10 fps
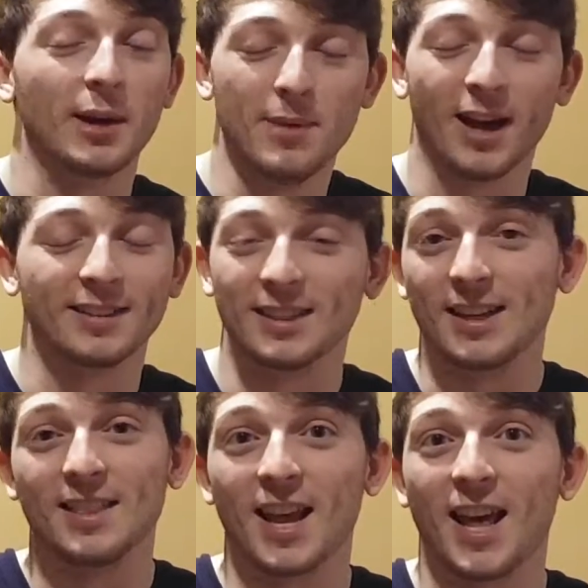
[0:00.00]
I'm not
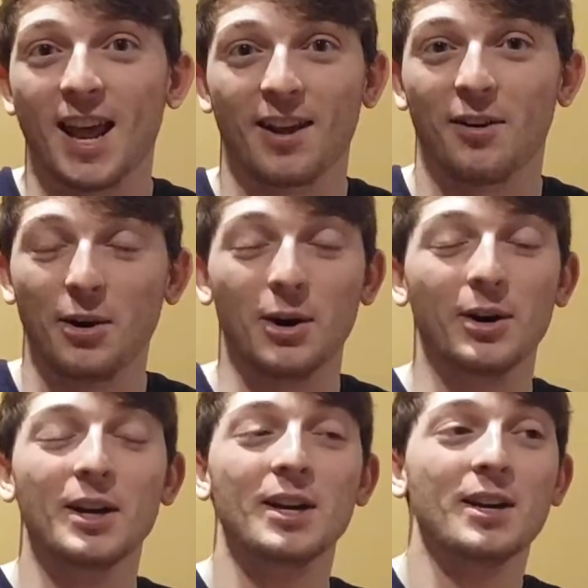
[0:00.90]
saying that at all.